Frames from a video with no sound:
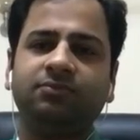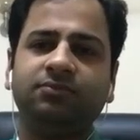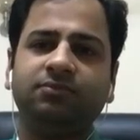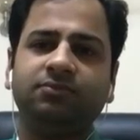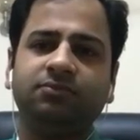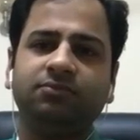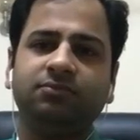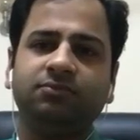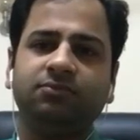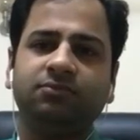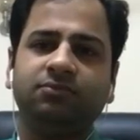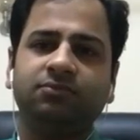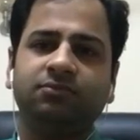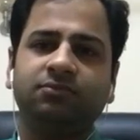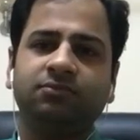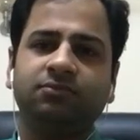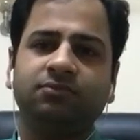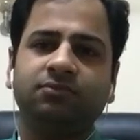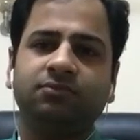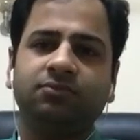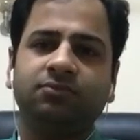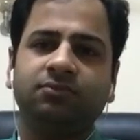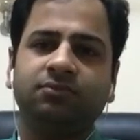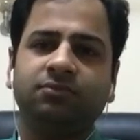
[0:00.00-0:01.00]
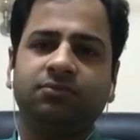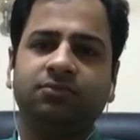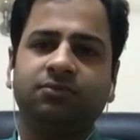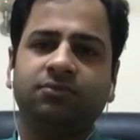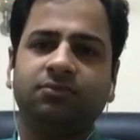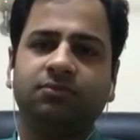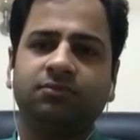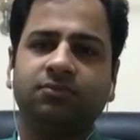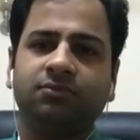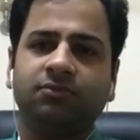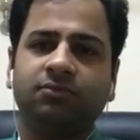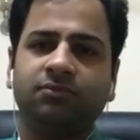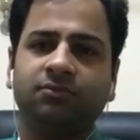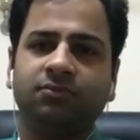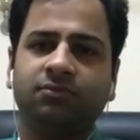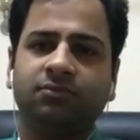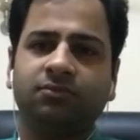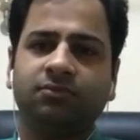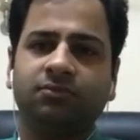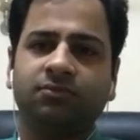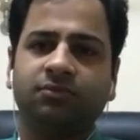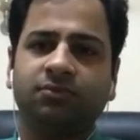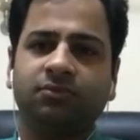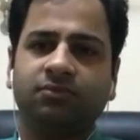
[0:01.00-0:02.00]

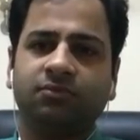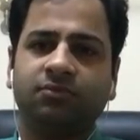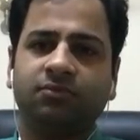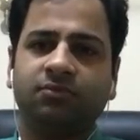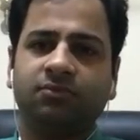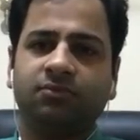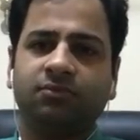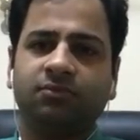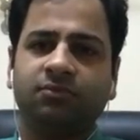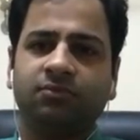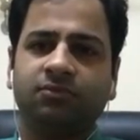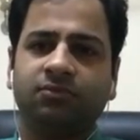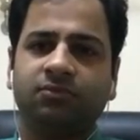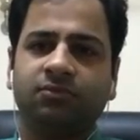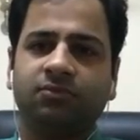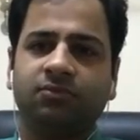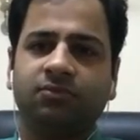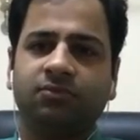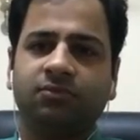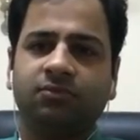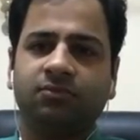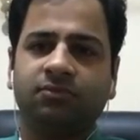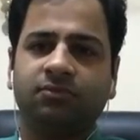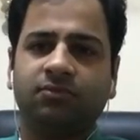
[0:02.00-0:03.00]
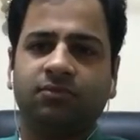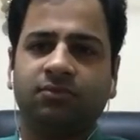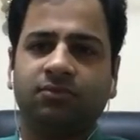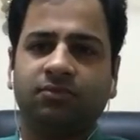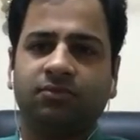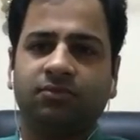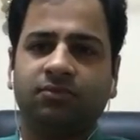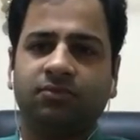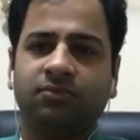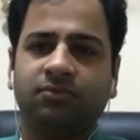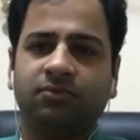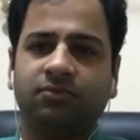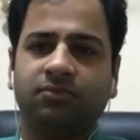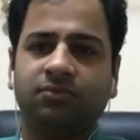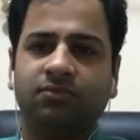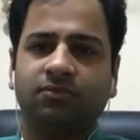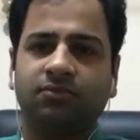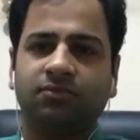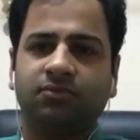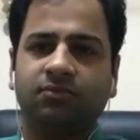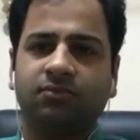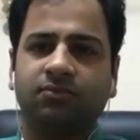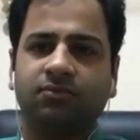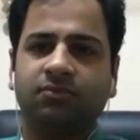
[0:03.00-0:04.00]

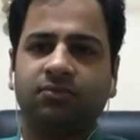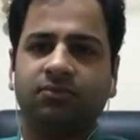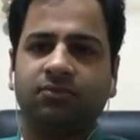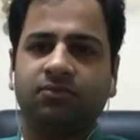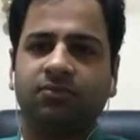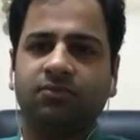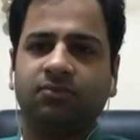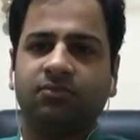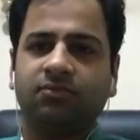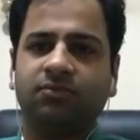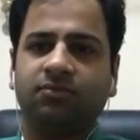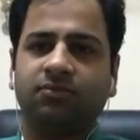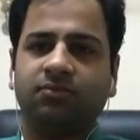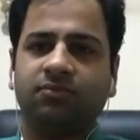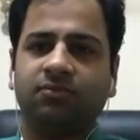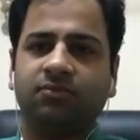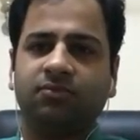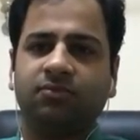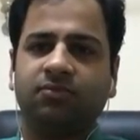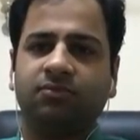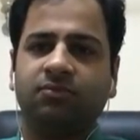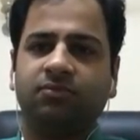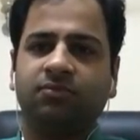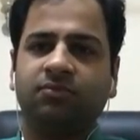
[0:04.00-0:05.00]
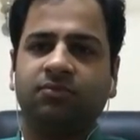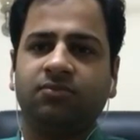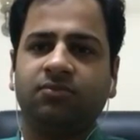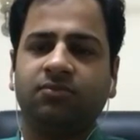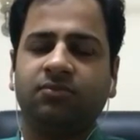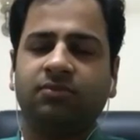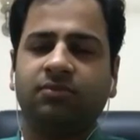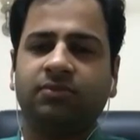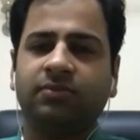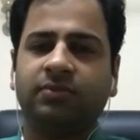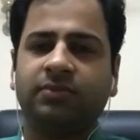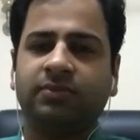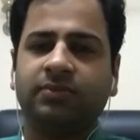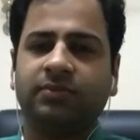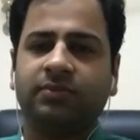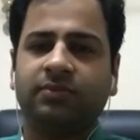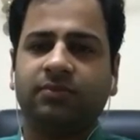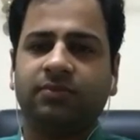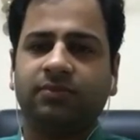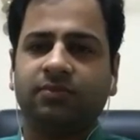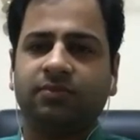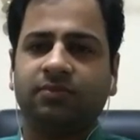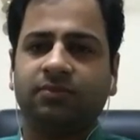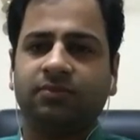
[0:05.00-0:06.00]

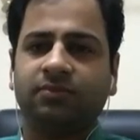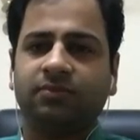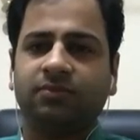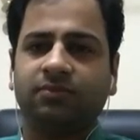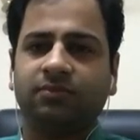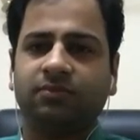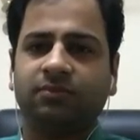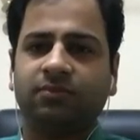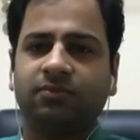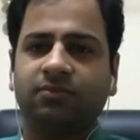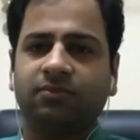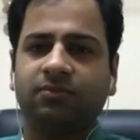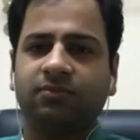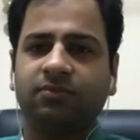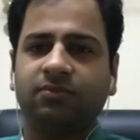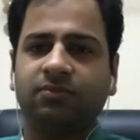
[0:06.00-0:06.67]
(not speaking)